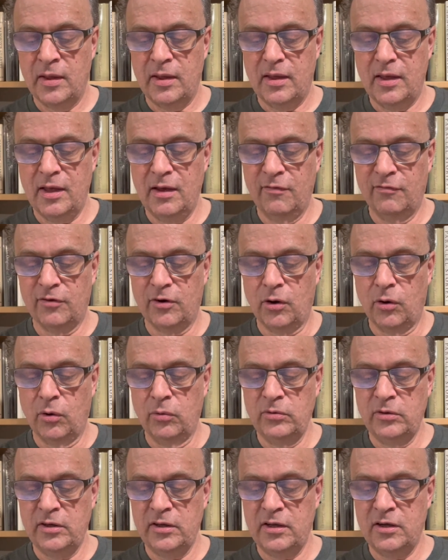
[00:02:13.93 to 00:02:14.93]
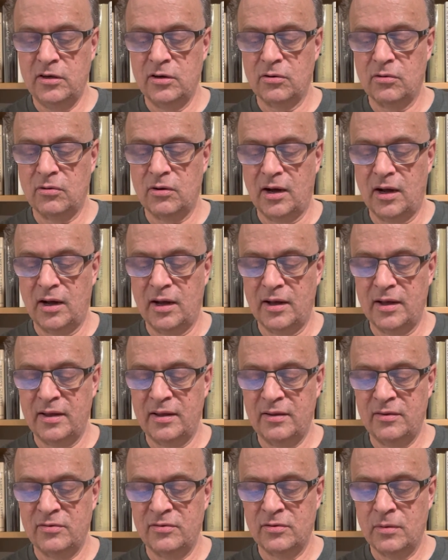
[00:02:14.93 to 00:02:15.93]
if only your
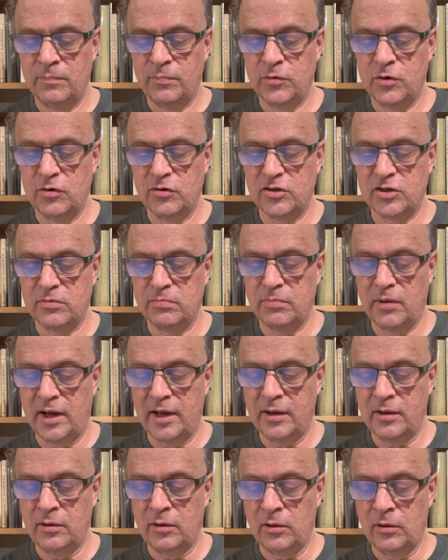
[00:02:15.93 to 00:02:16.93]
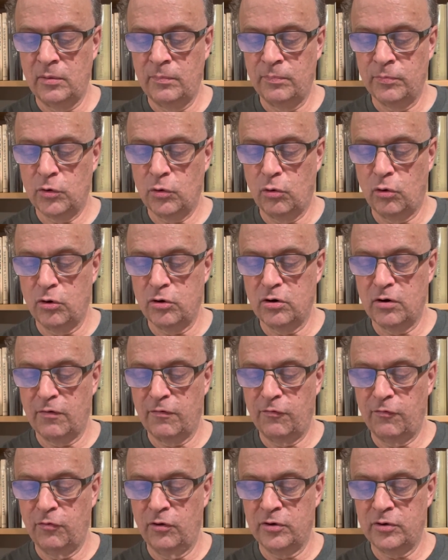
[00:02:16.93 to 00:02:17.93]
eyes, your smile, or your
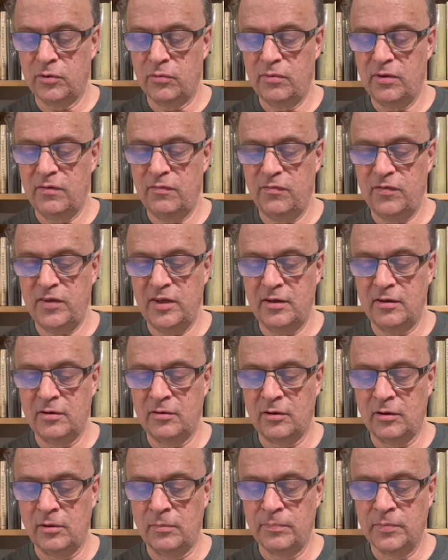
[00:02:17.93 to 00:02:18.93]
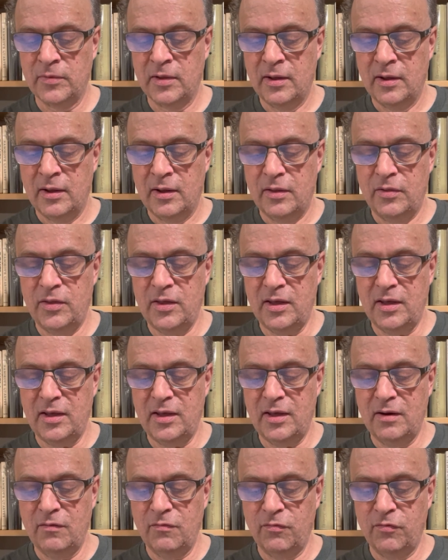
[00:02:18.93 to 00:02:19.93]
foot reveal the
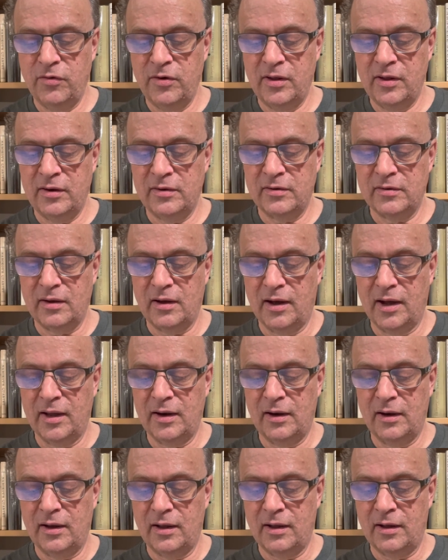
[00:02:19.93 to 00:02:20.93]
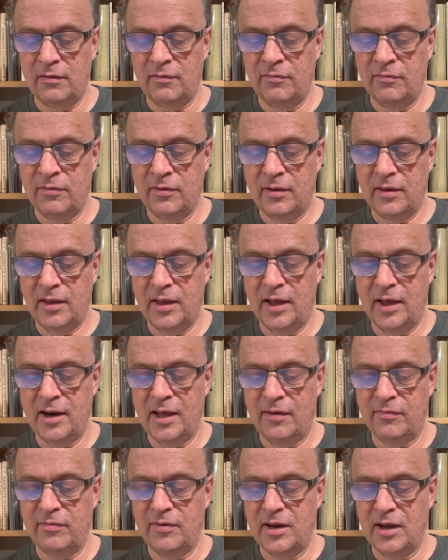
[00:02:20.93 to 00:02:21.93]
infinite I love and
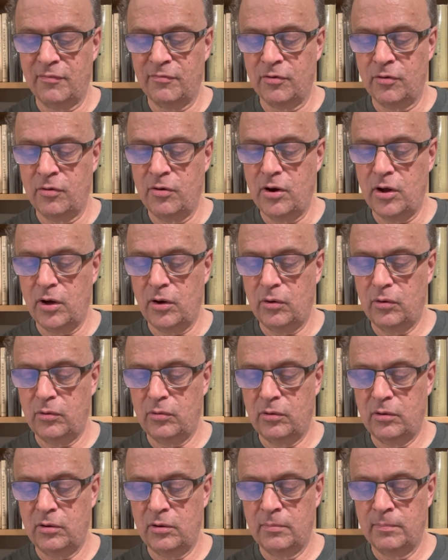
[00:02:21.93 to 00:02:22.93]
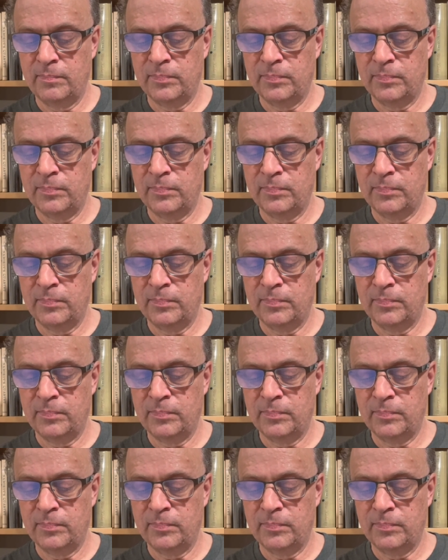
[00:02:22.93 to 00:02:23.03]
have never known.